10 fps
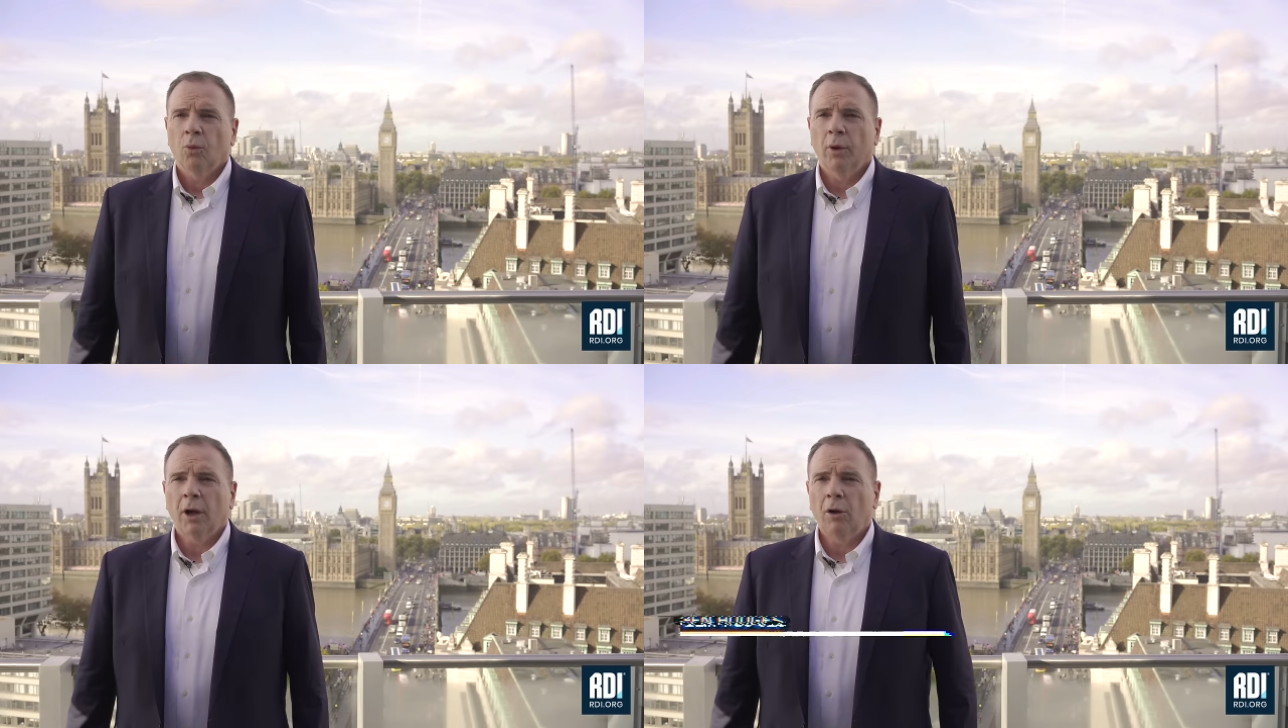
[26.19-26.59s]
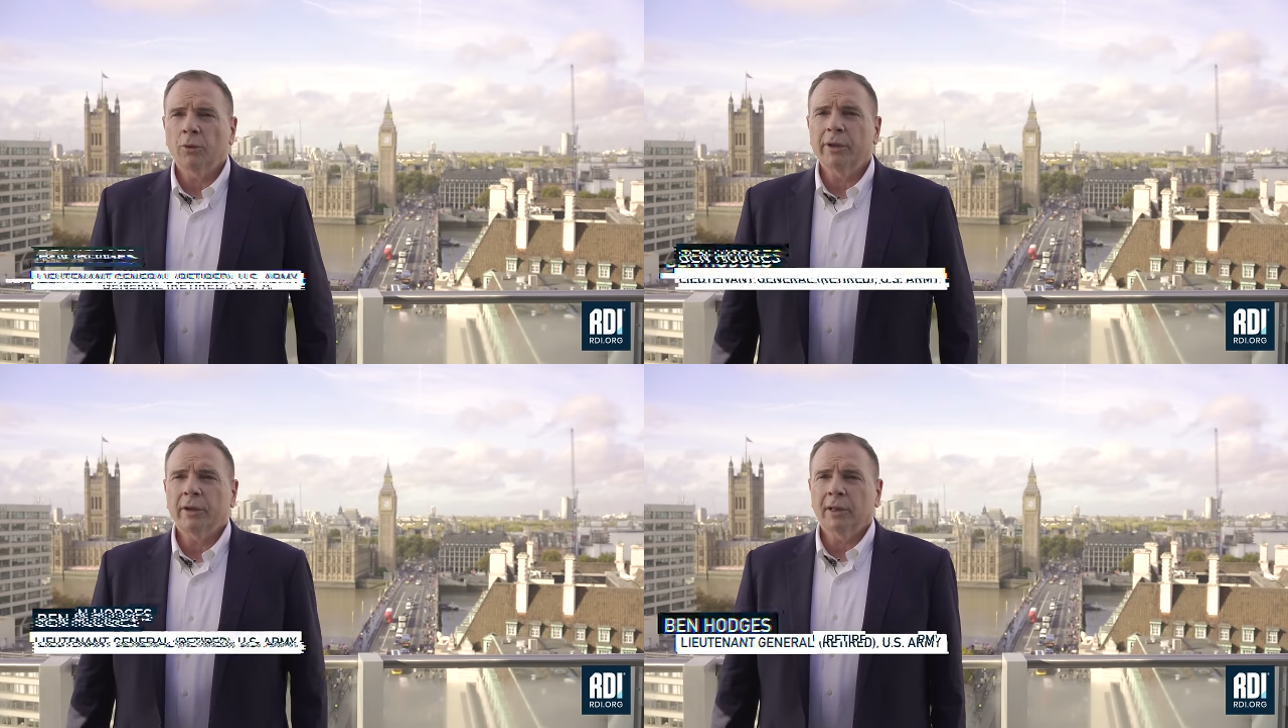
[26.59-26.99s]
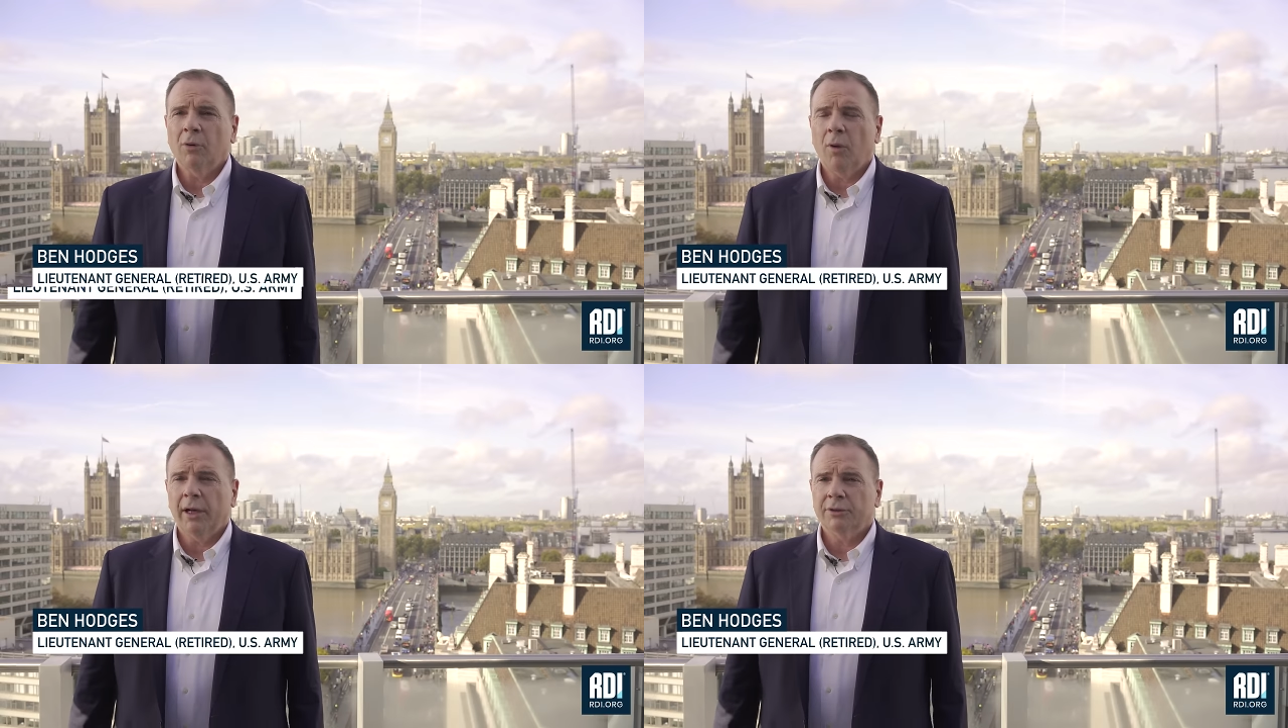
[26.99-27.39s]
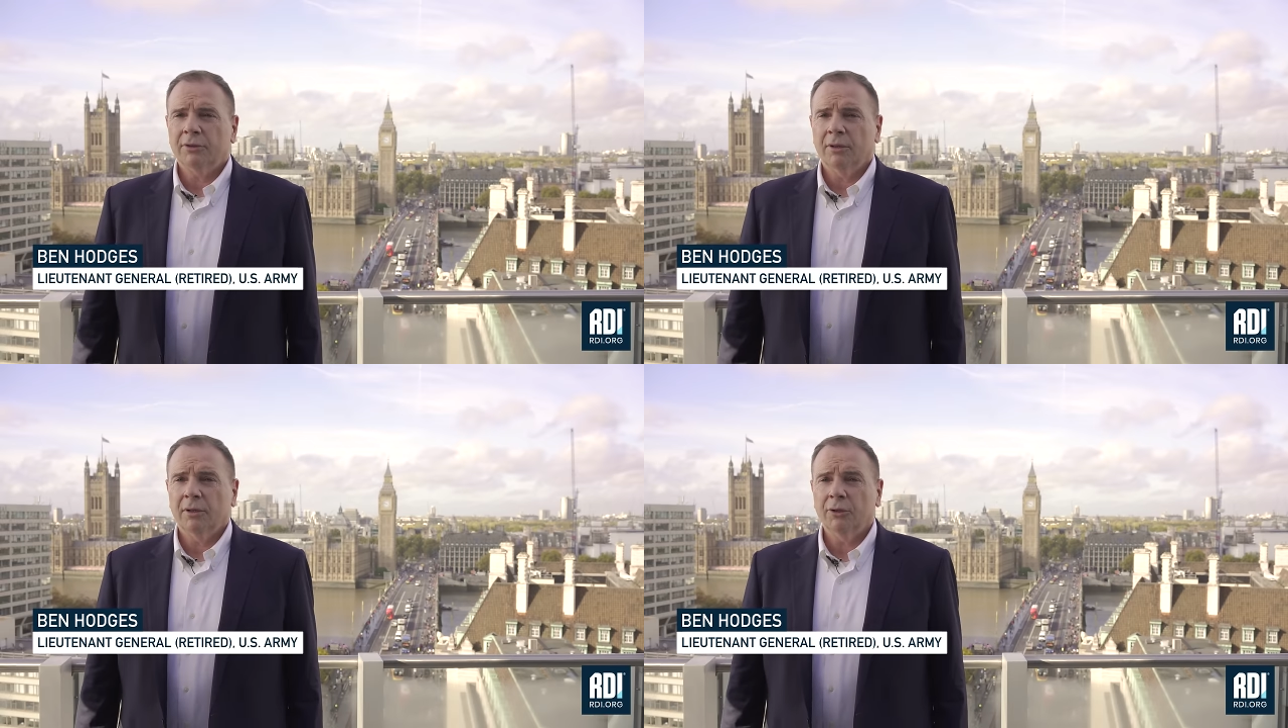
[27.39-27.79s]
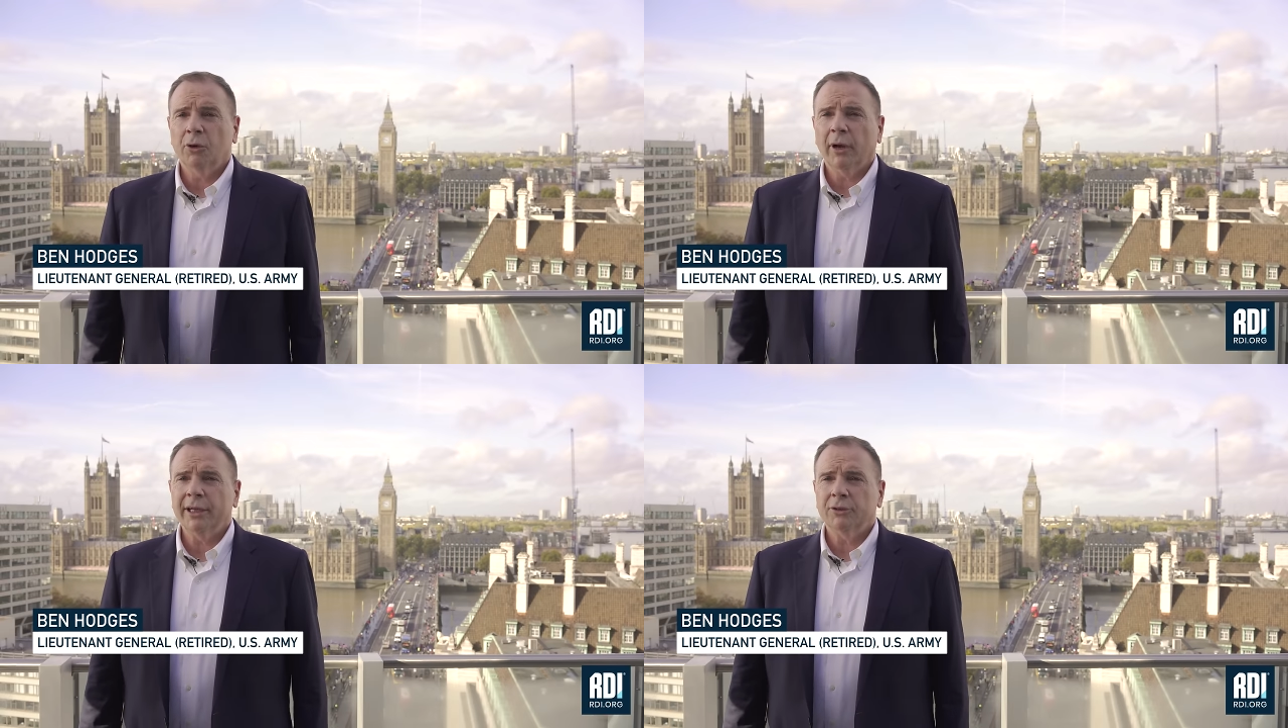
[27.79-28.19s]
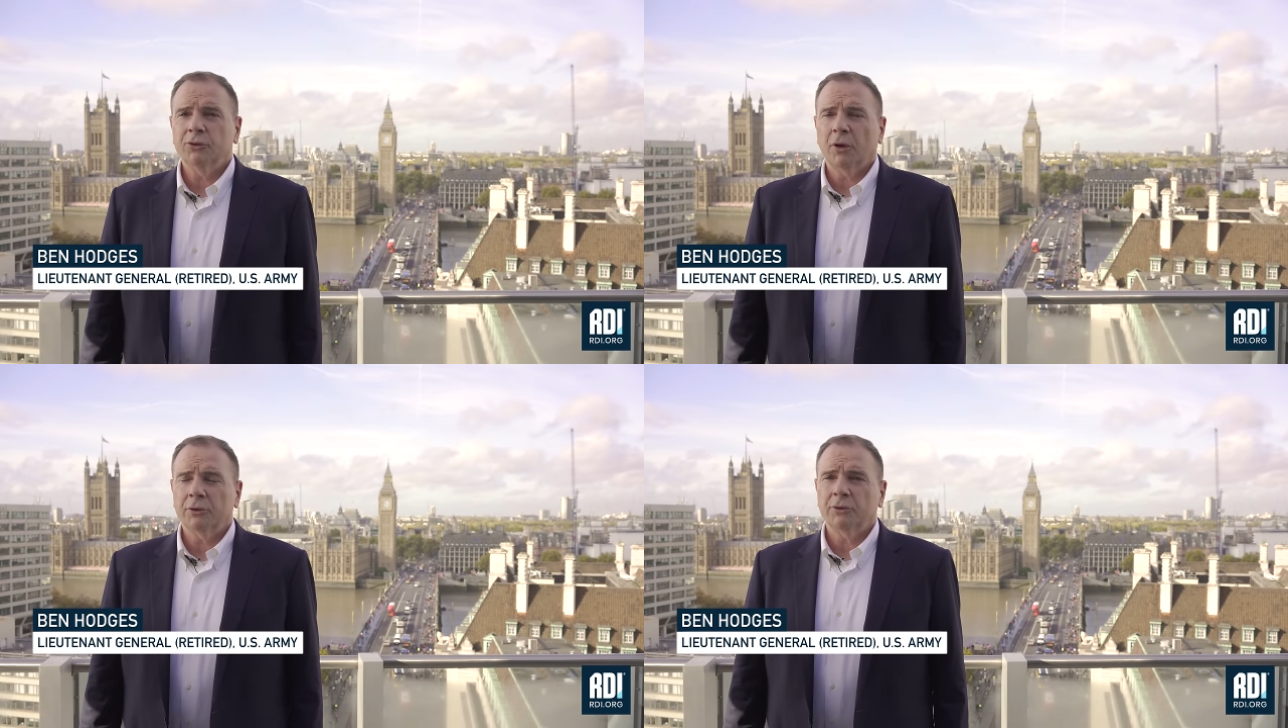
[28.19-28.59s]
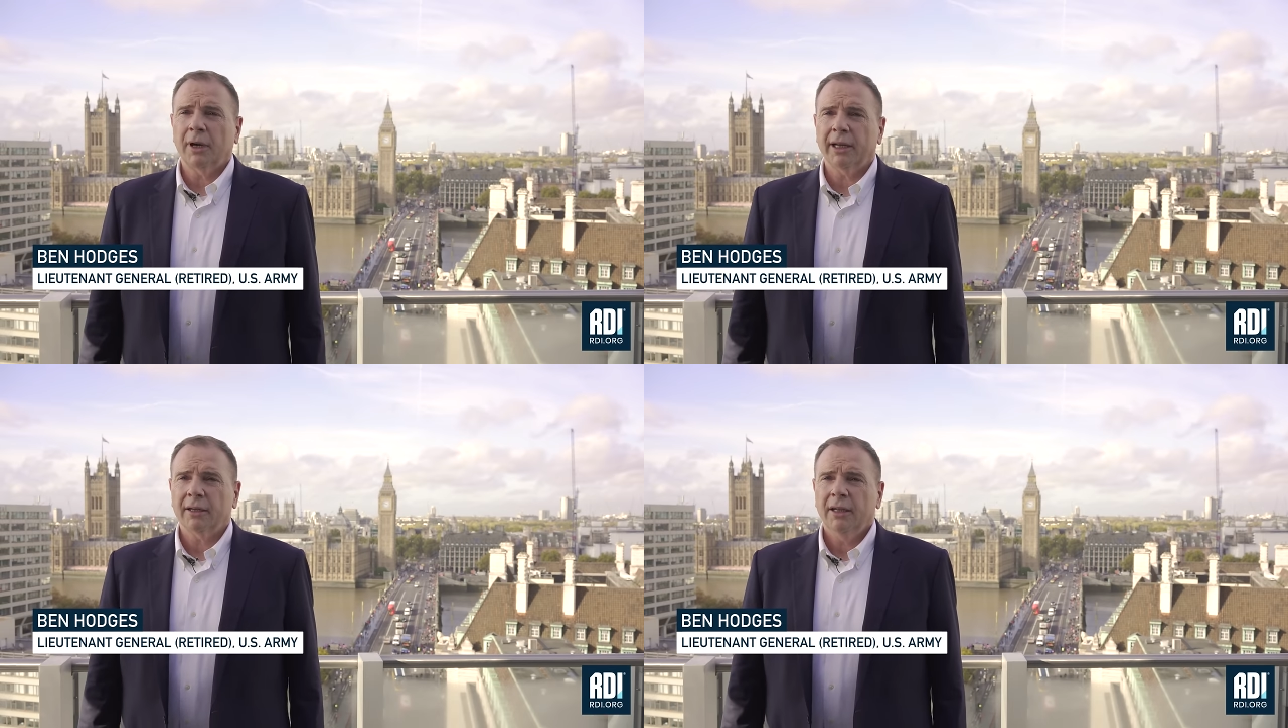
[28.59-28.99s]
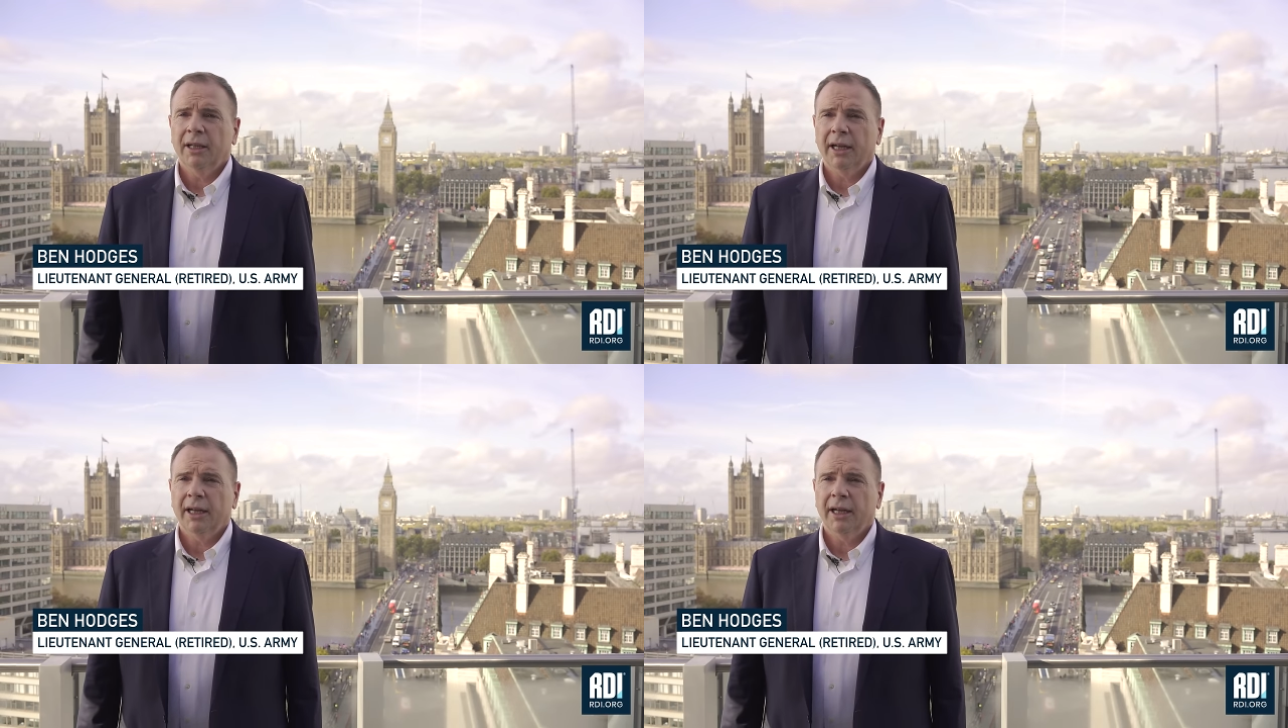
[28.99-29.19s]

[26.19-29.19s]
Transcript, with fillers: We all recently watched a Ukrainian drone strike